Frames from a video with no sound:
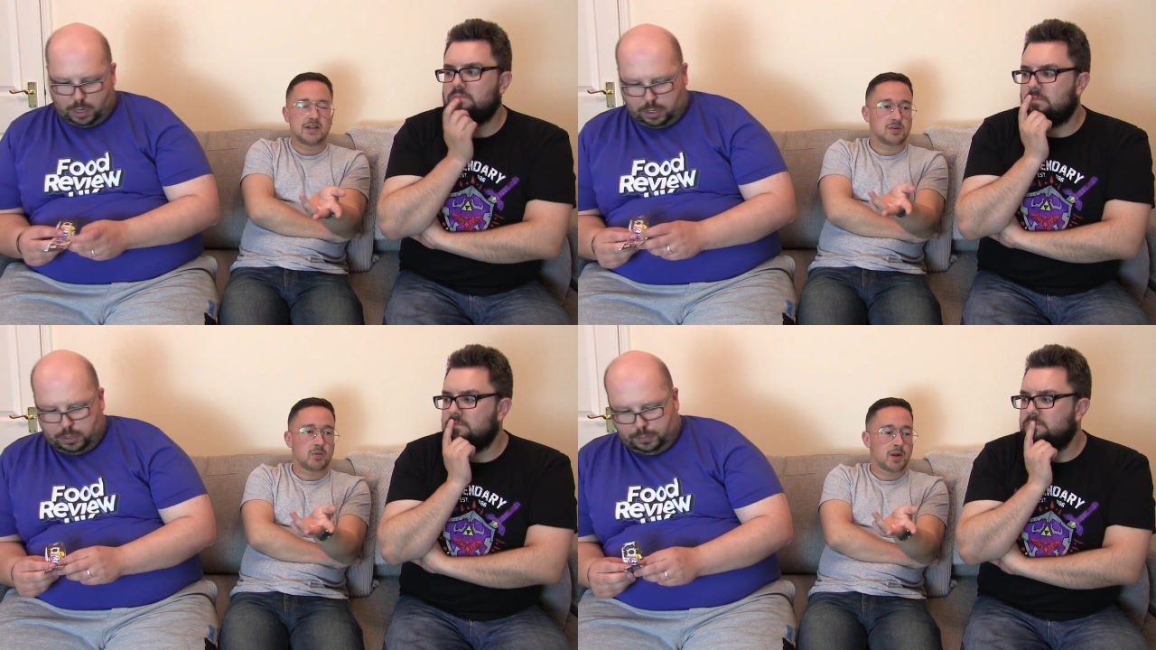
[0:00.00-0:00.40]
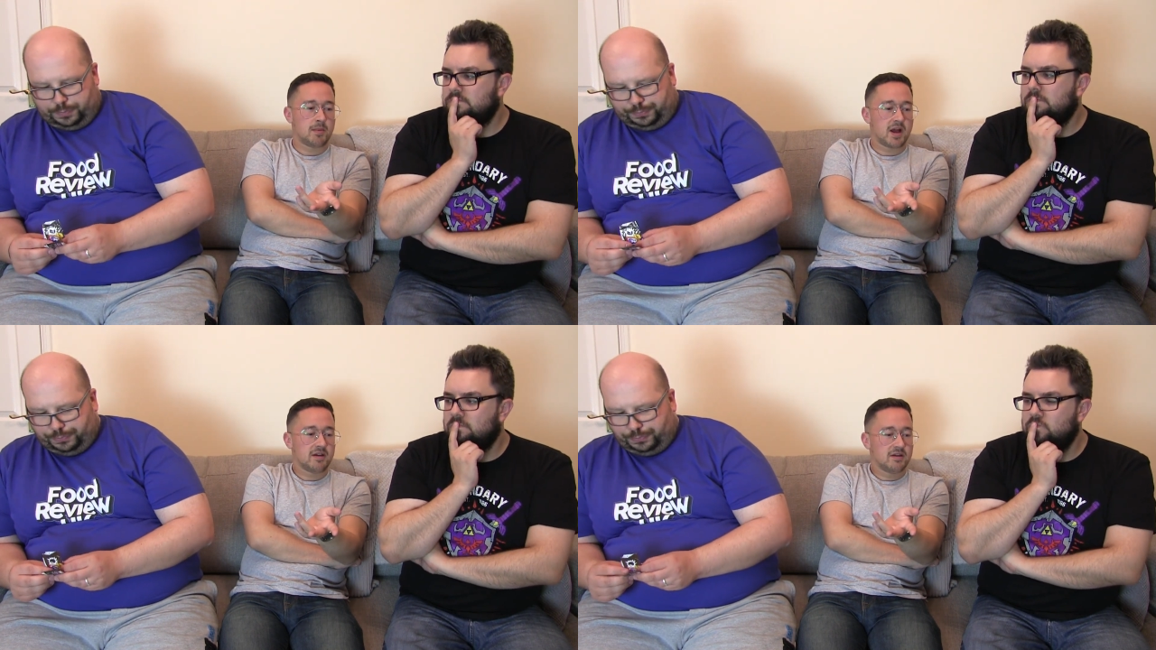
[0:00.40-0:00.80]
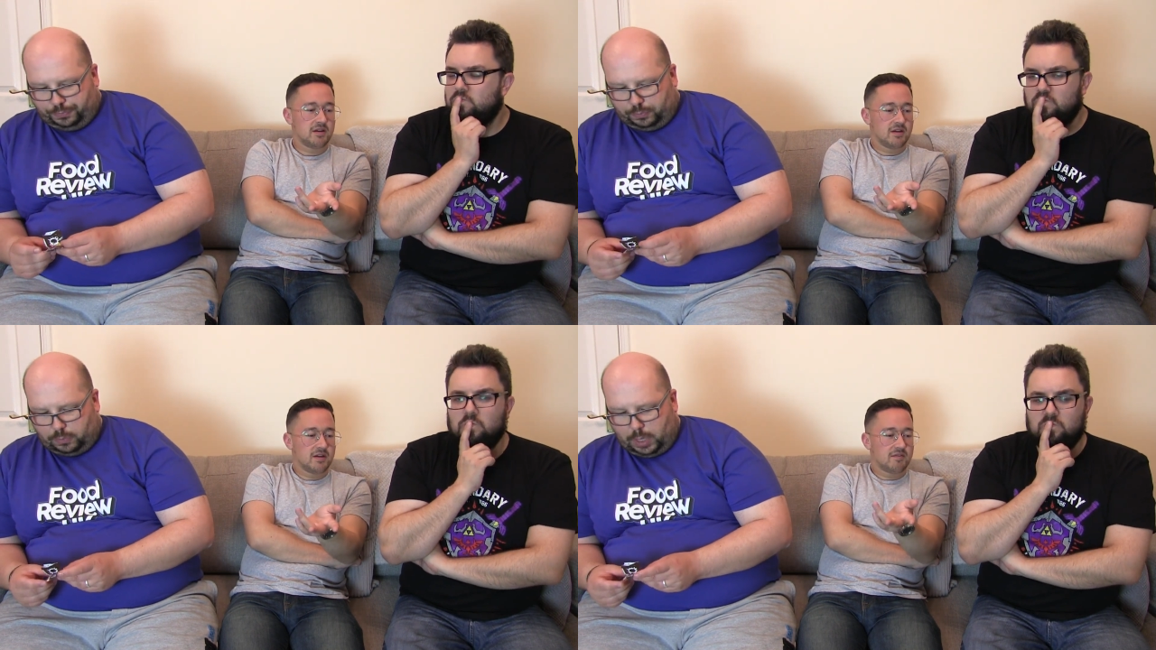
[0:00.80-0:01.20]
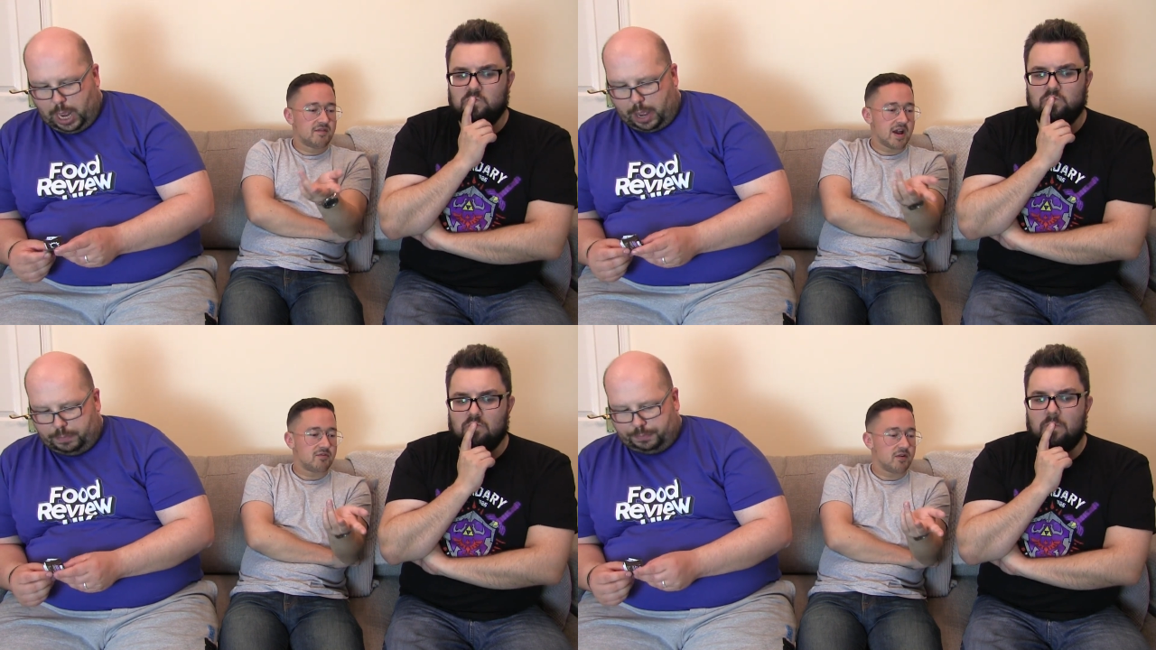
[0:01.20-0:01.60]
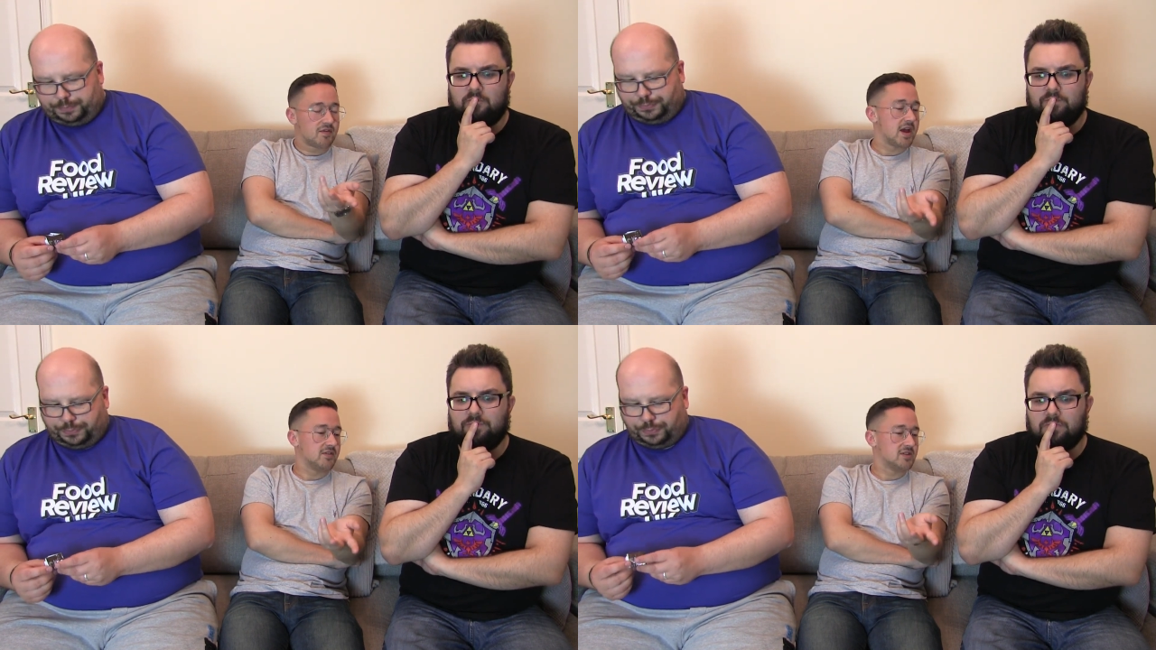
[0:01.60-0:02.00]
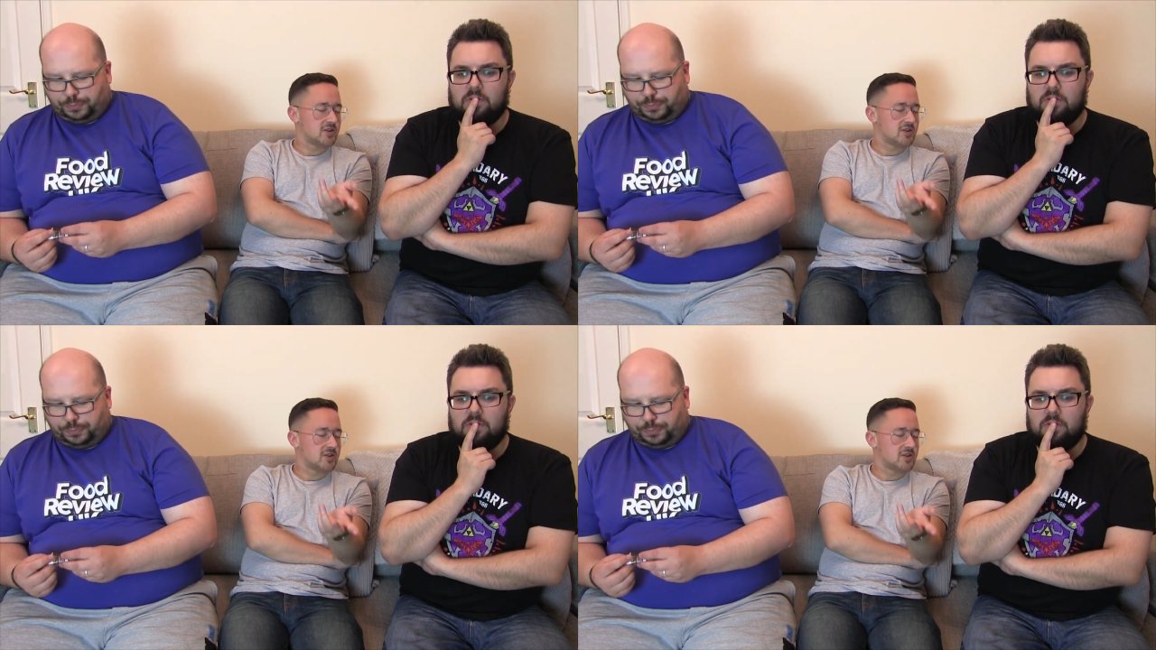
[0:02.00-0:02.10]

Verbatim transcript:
Speaker 1: isn't one of my yeah. favourite flavours.